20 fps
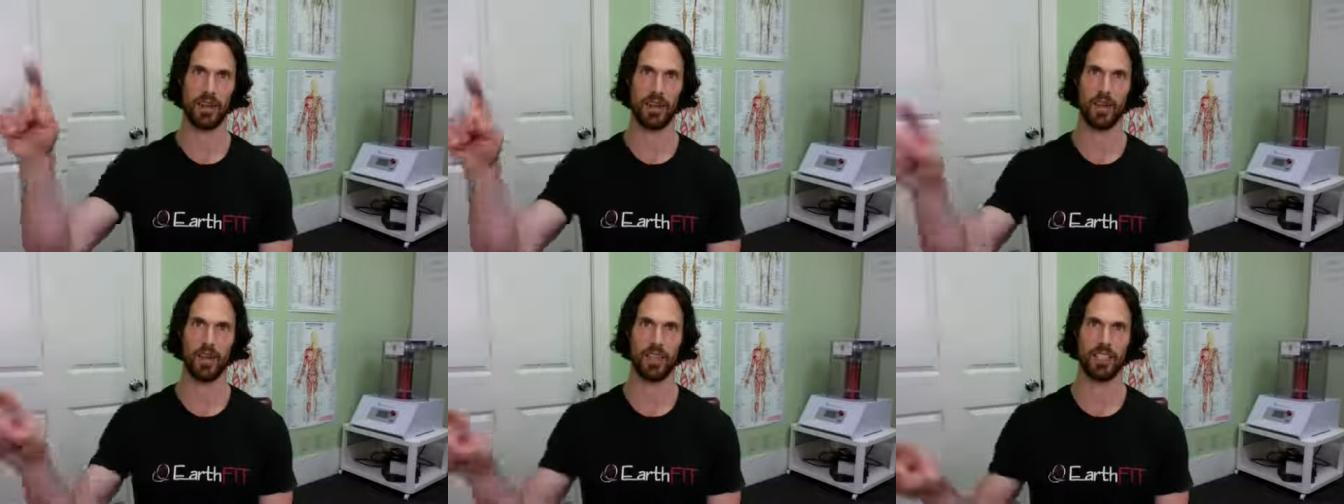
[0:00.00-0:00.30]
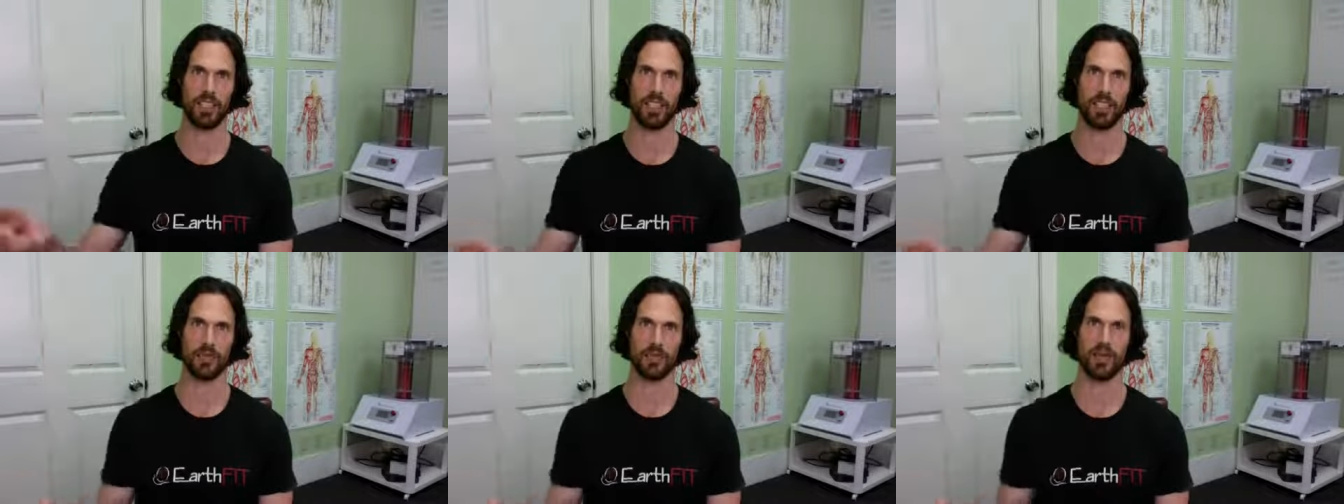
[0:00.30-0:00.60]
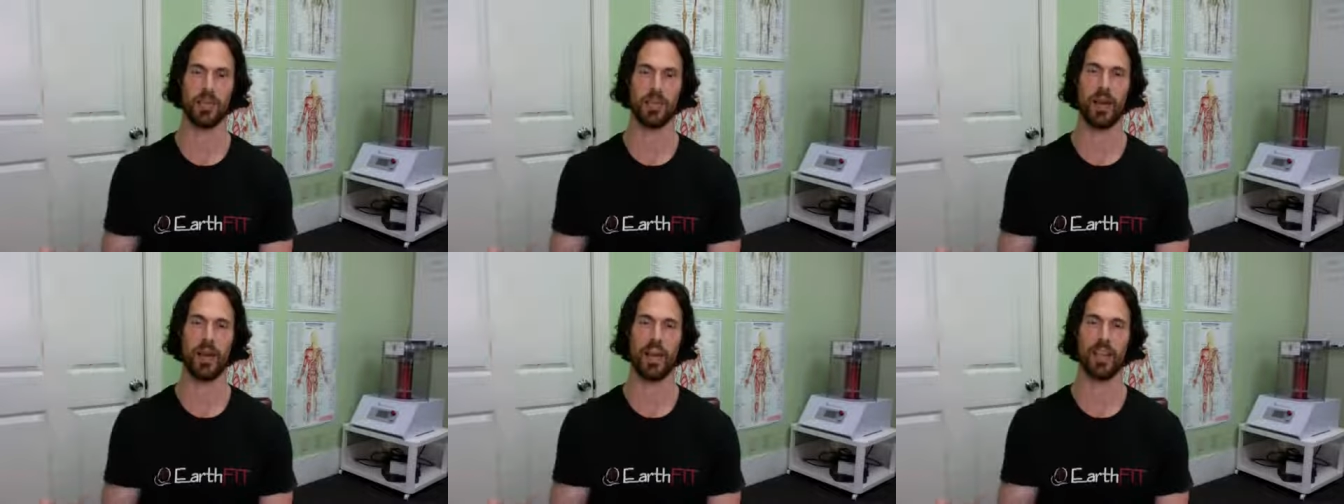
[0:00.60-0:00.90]
always
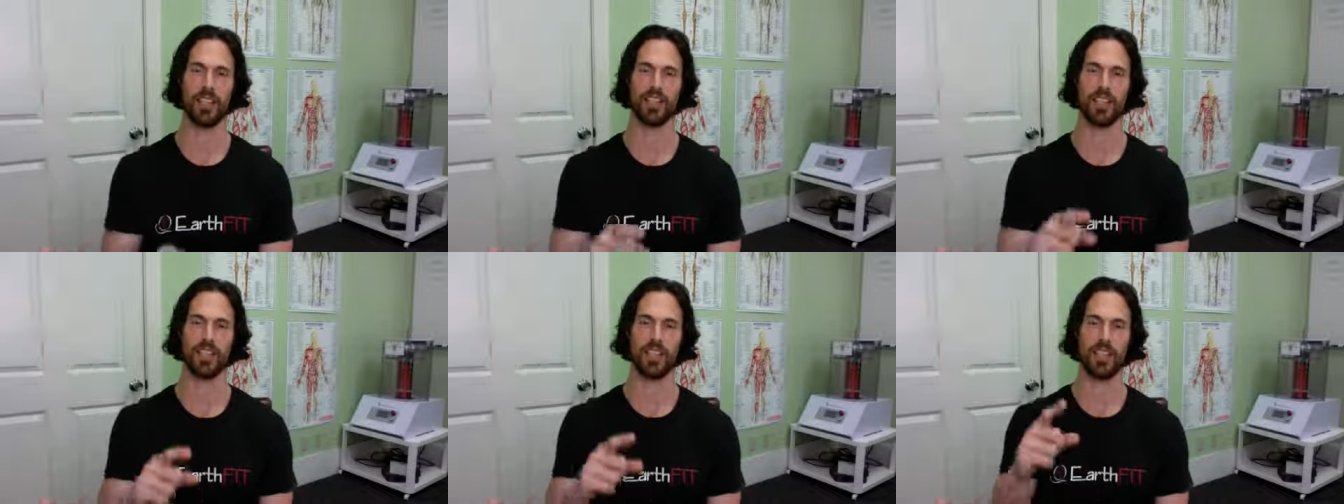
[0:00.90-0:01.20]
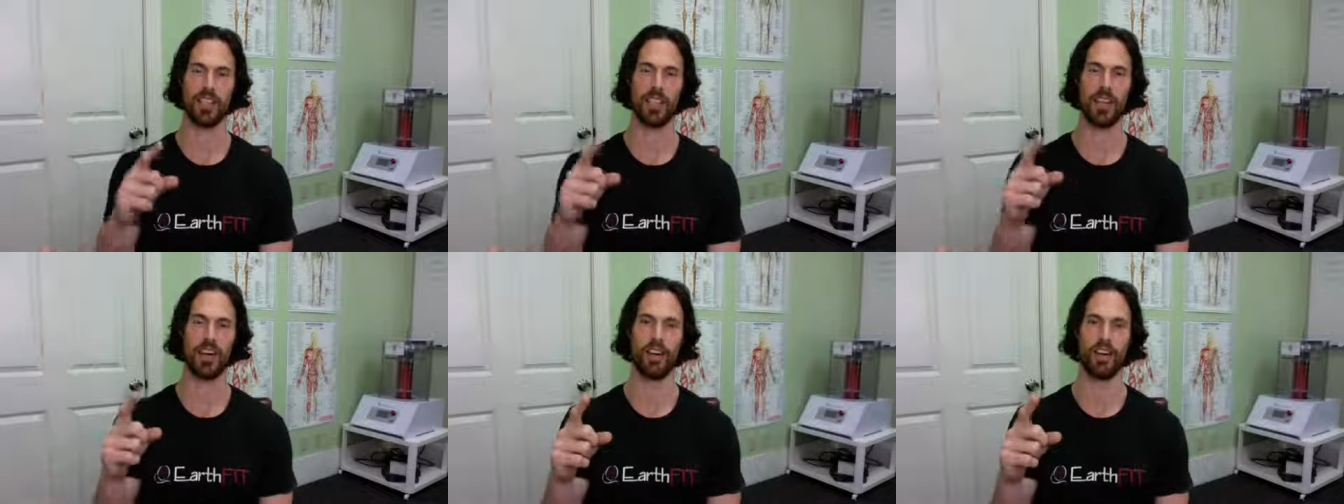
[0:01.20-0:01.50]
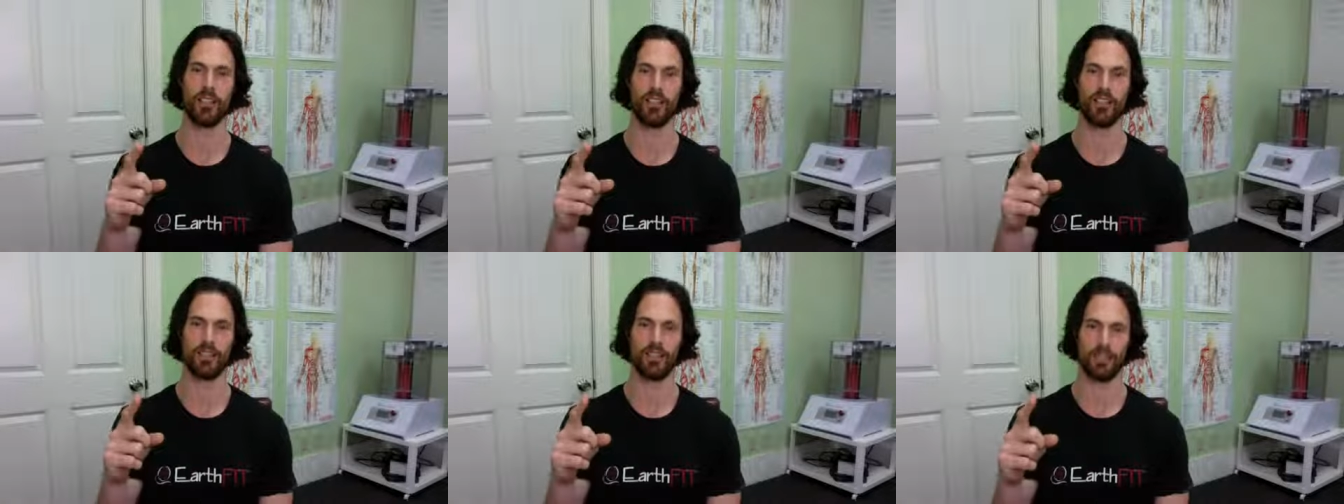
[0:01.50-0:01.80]
comes back to
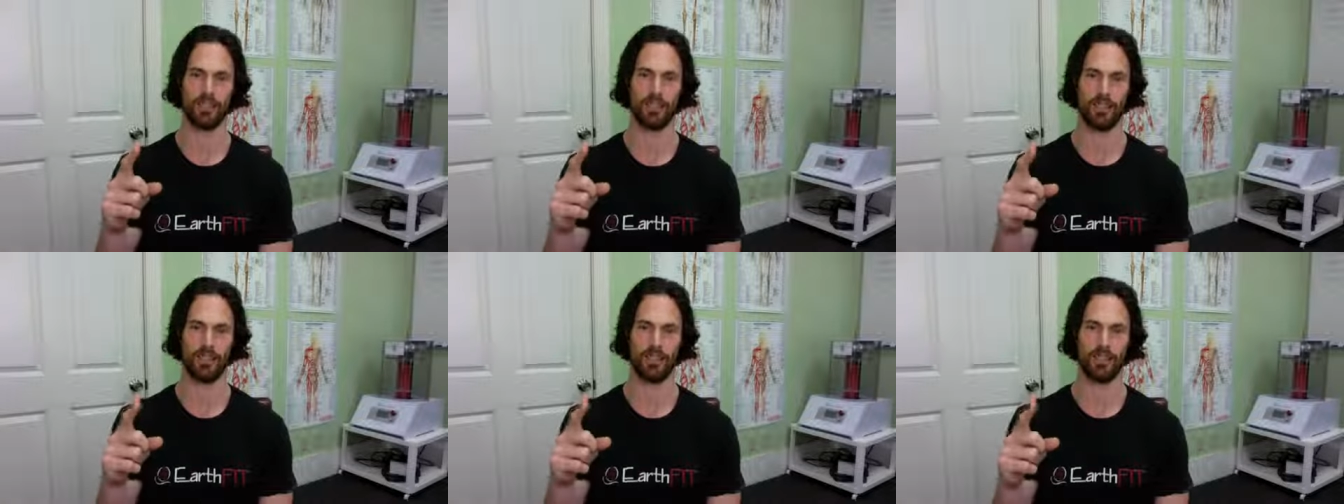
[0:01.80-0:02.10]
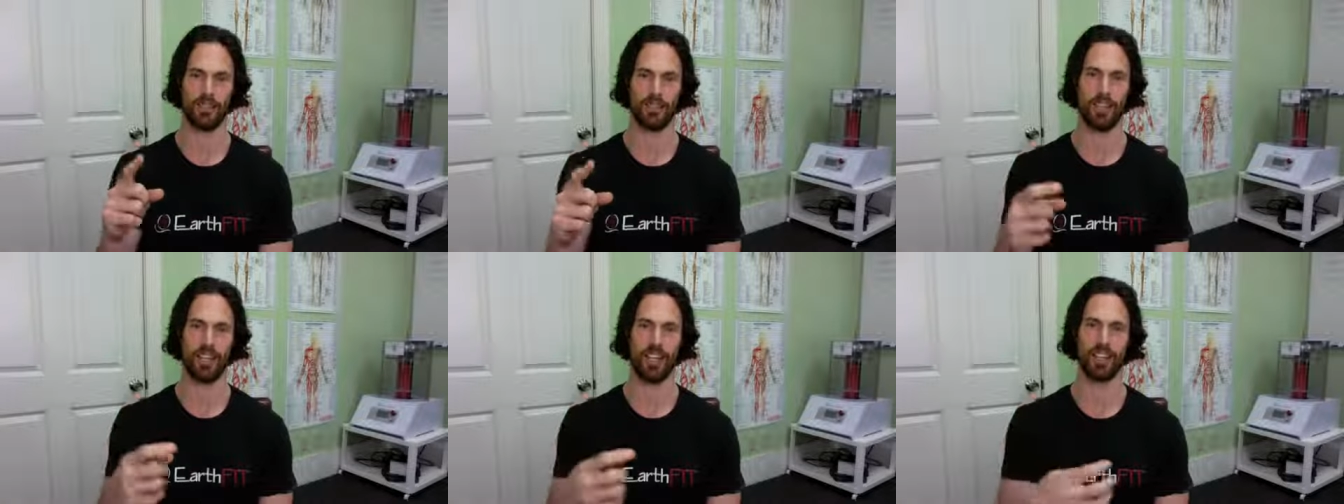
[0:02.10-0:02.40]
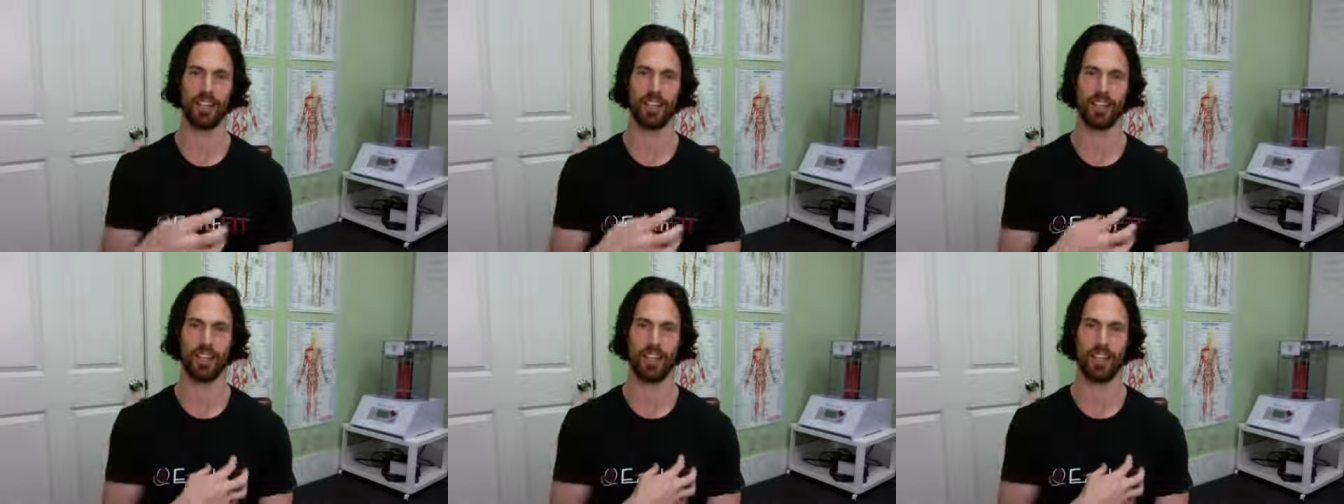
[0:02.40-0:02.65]
love, right?